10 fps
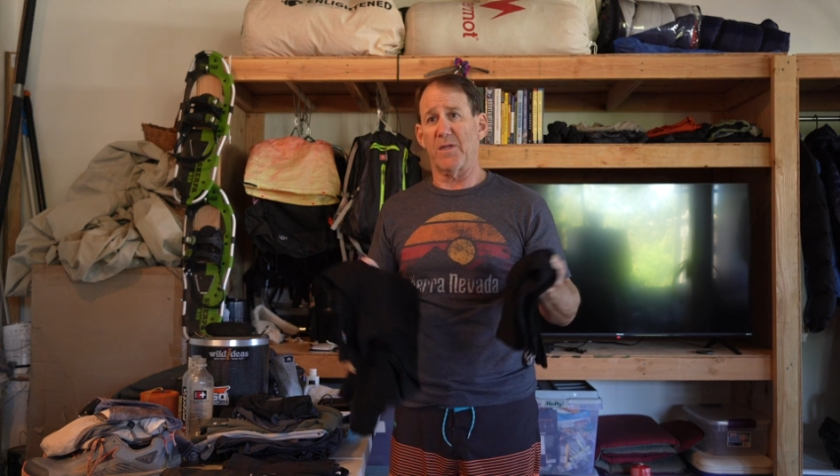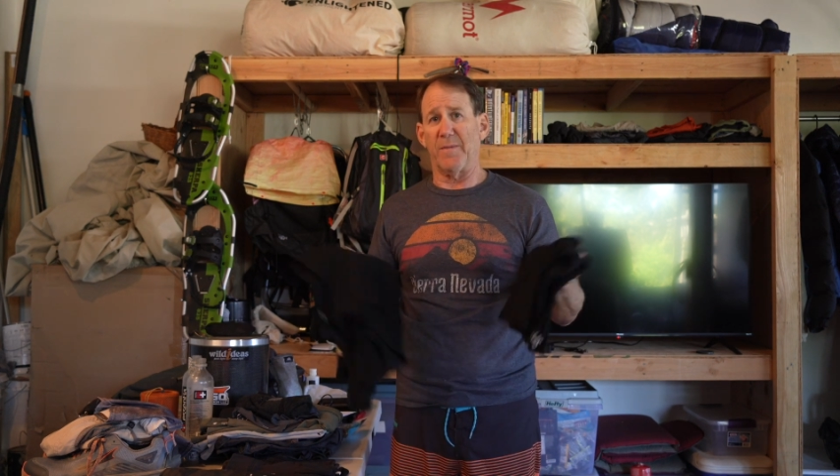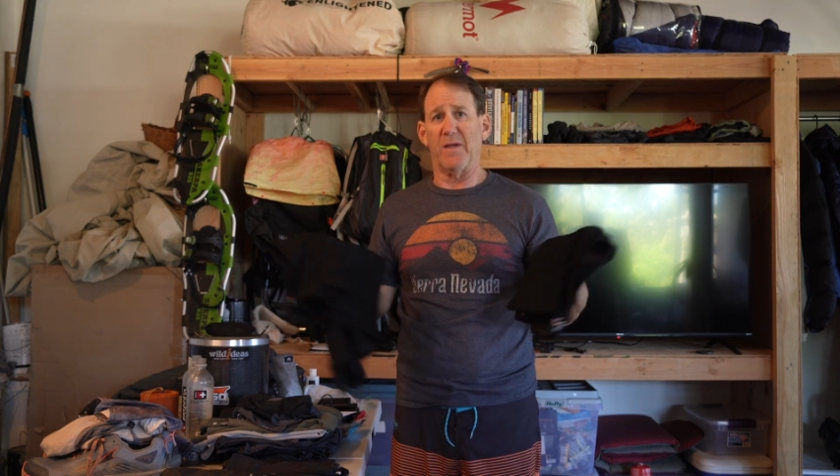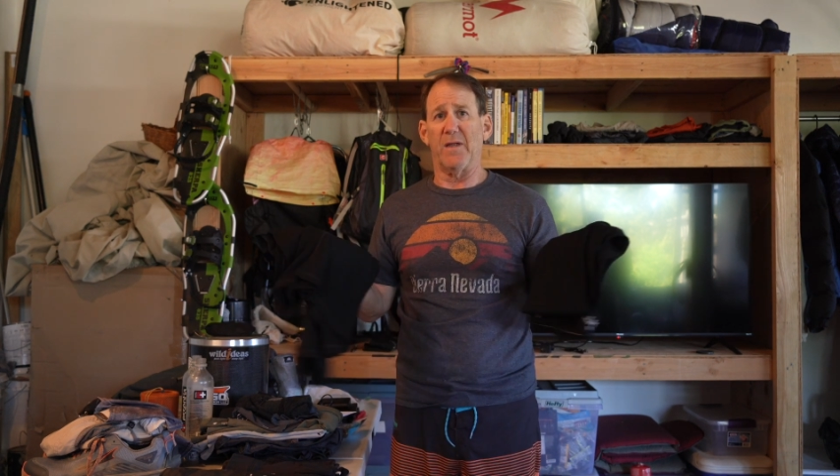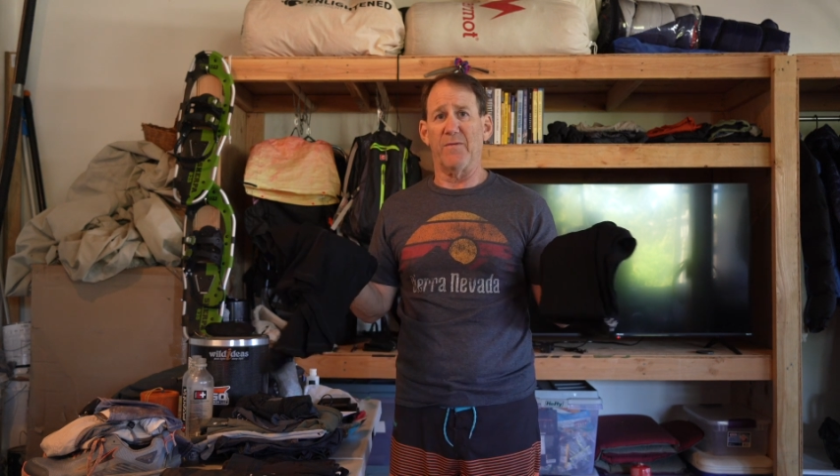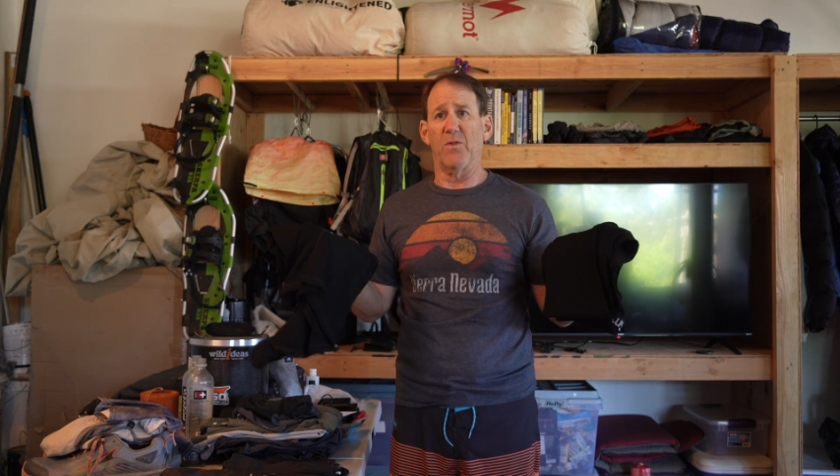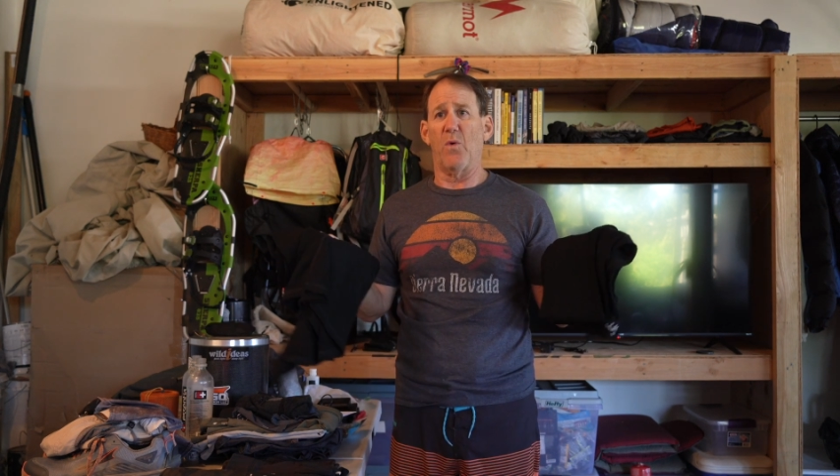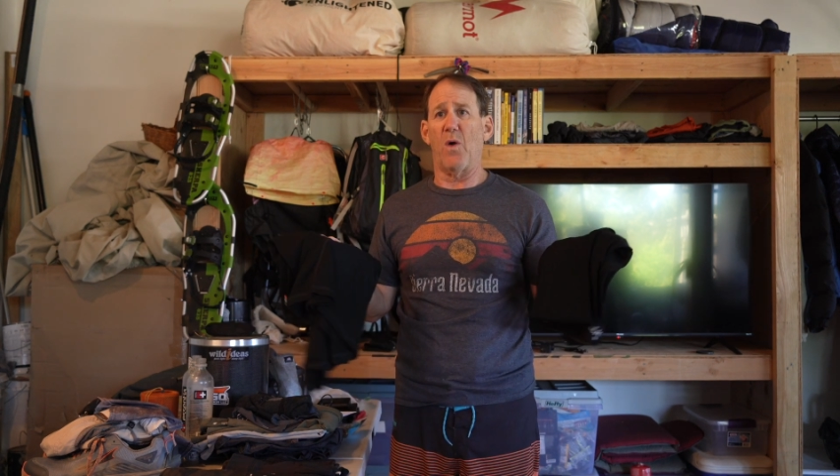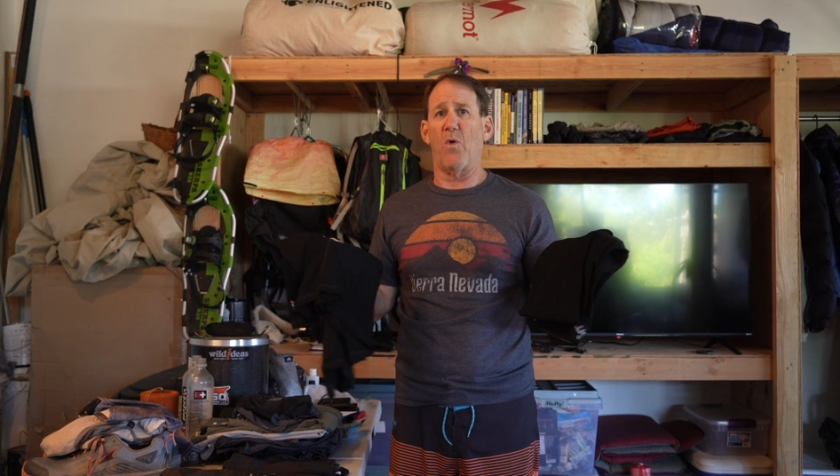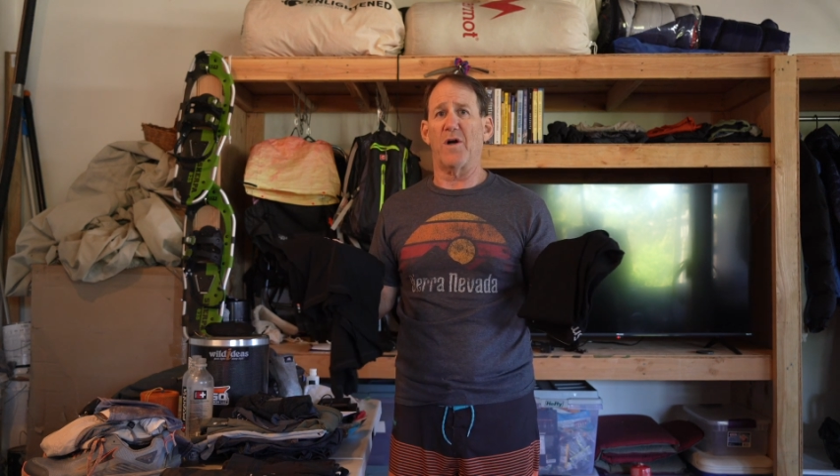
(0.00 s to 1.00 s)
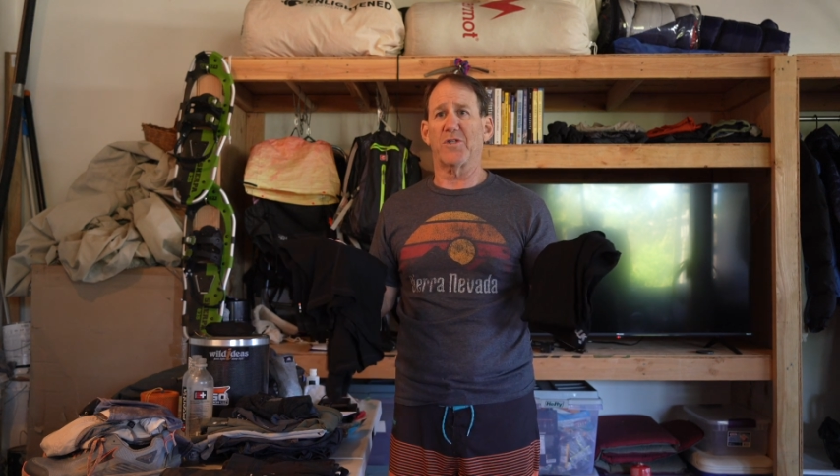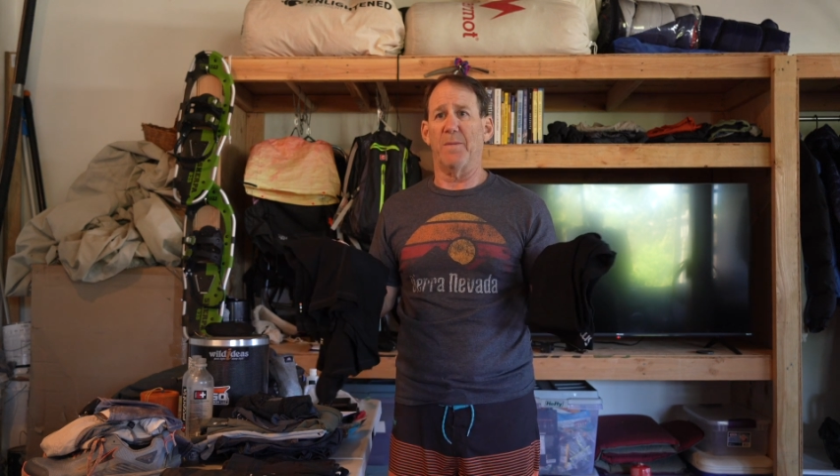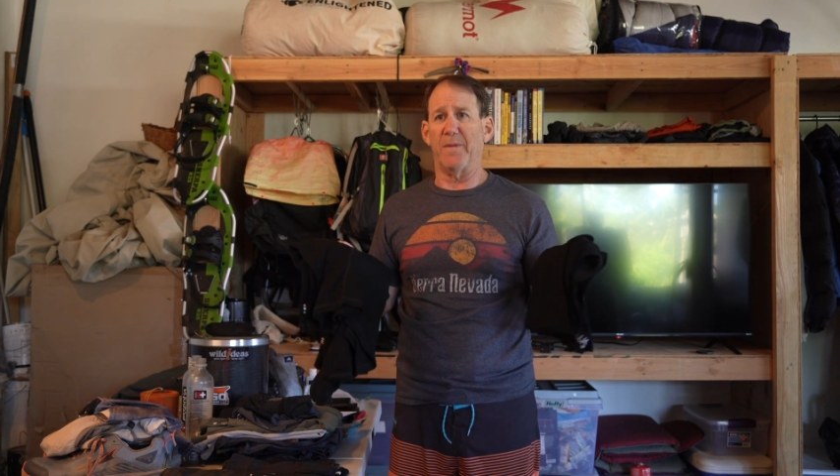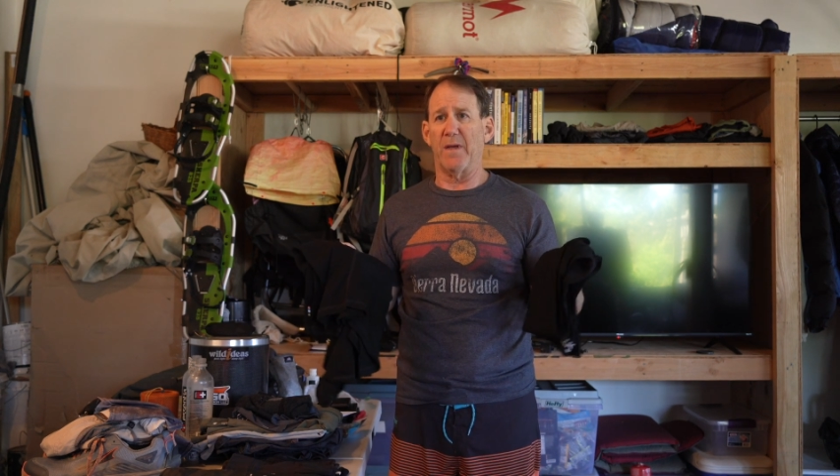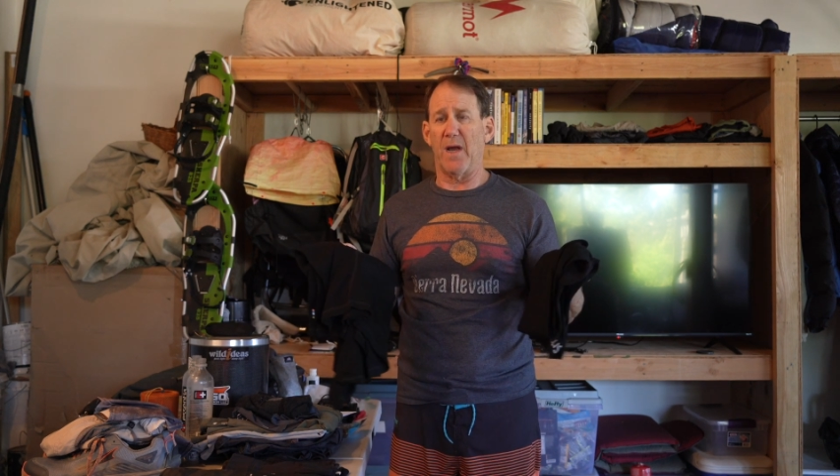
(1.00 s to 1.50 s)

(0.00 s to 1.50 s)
I mean, even though I wash up at